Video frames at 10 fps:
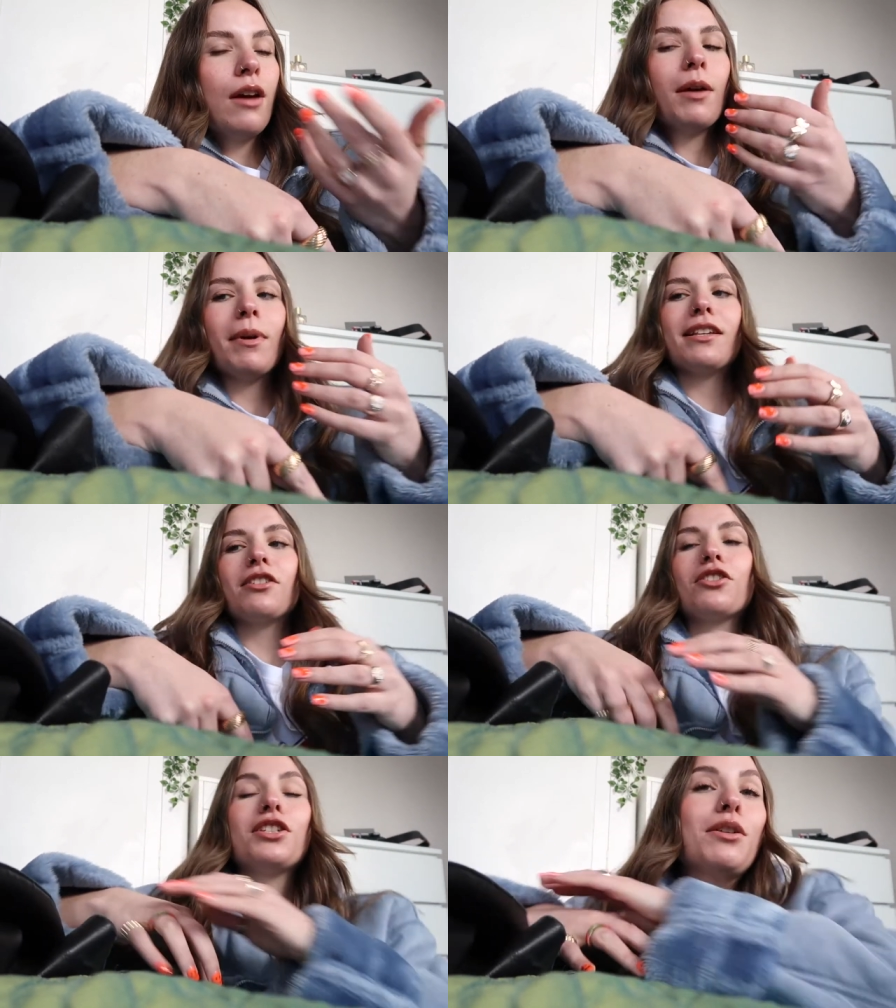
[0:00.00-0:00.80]
if that makes
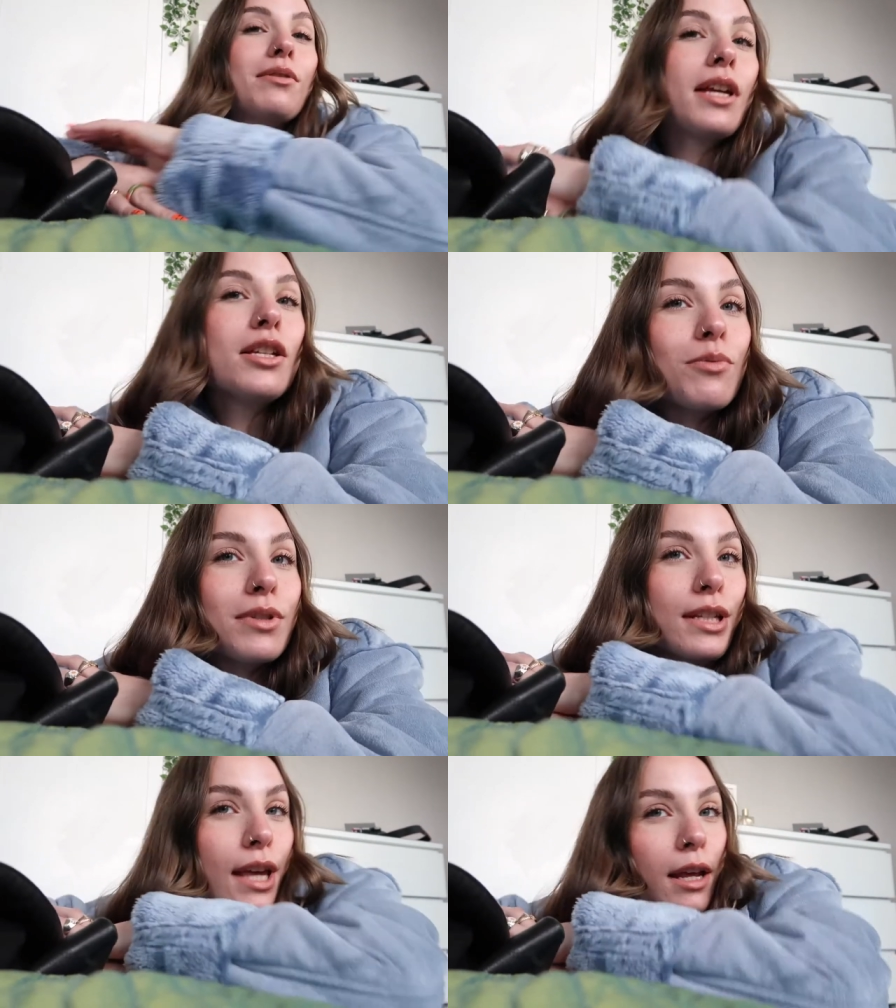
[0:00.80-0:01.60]
sense, because she was saying she
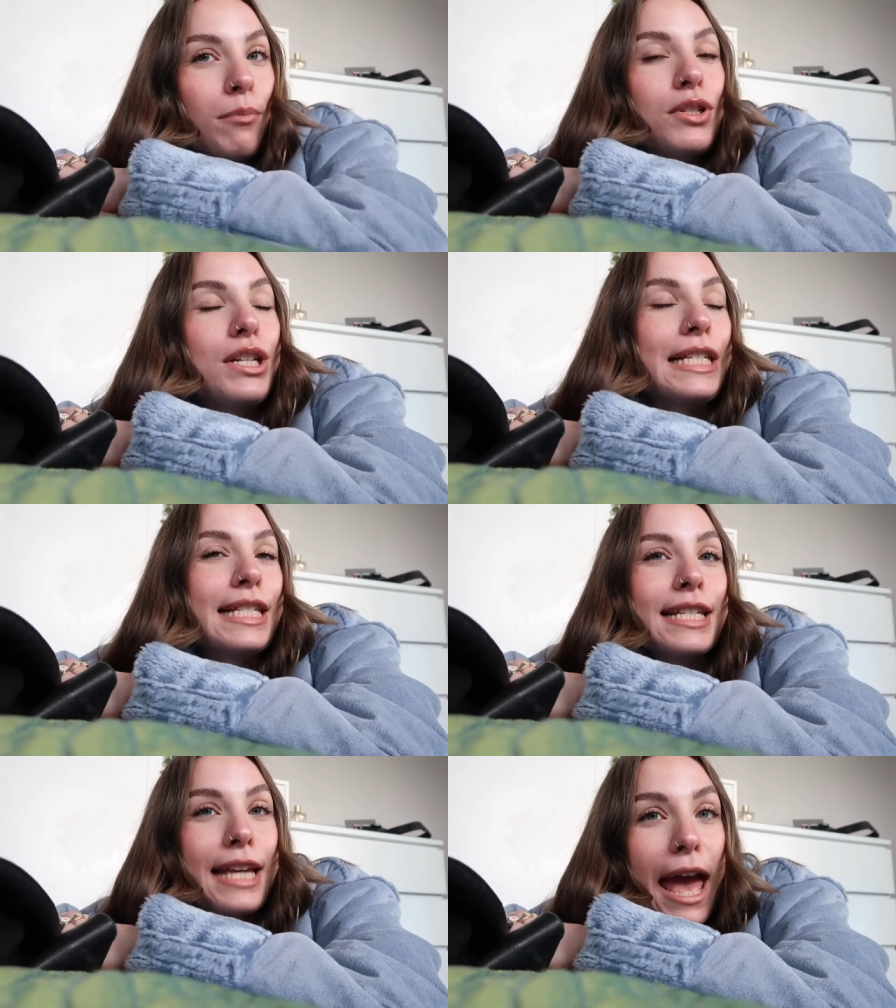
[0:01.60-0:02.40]
wants to get it but she's
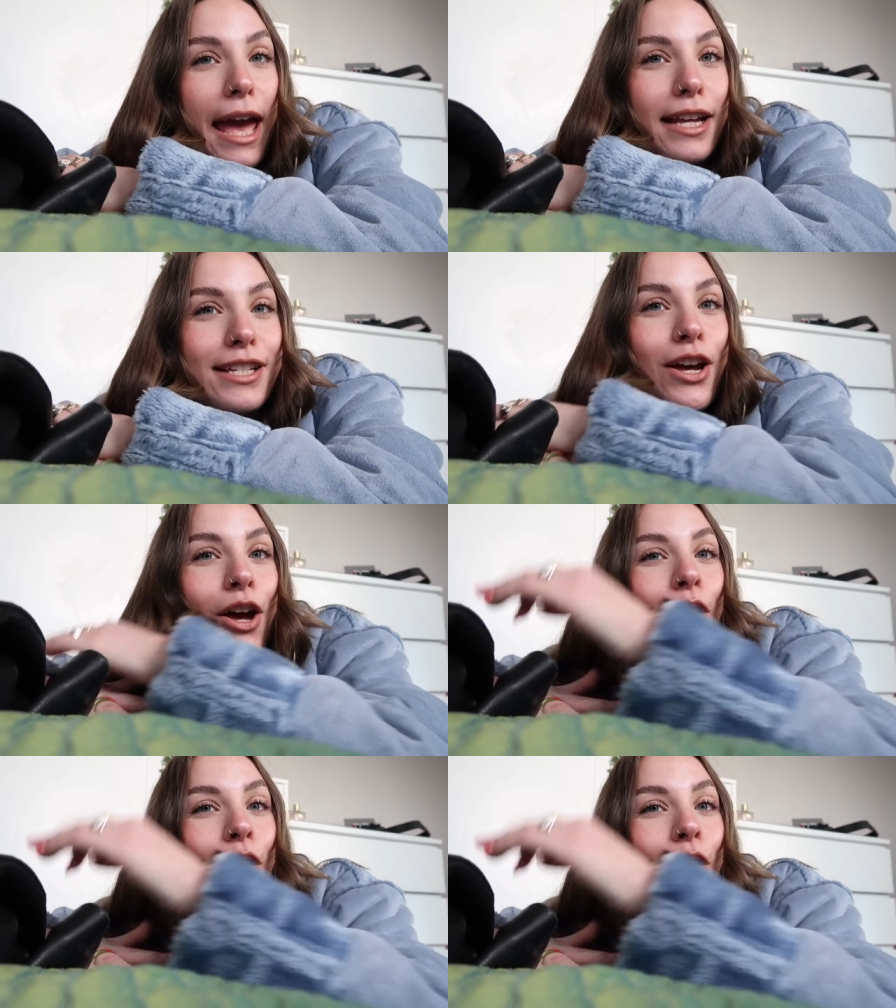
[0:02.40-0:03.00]
scared